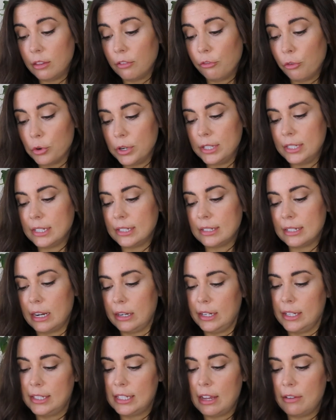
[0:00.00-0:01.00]
the
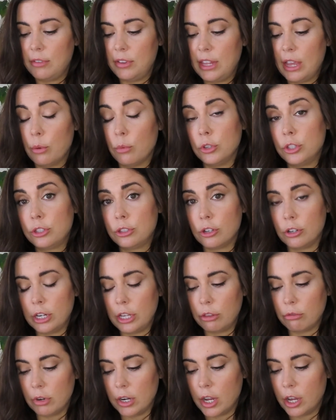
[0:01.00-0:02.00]
4697, that was
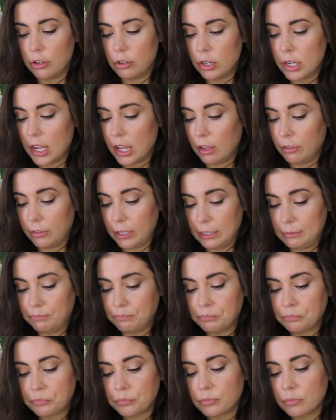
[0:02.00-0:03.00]
3,300
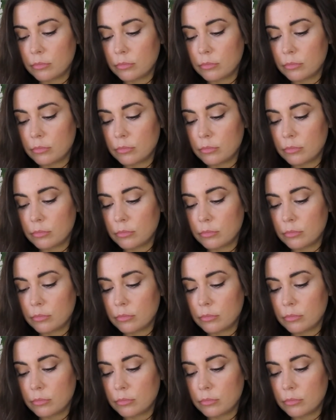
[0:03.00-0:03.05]
Kelvin.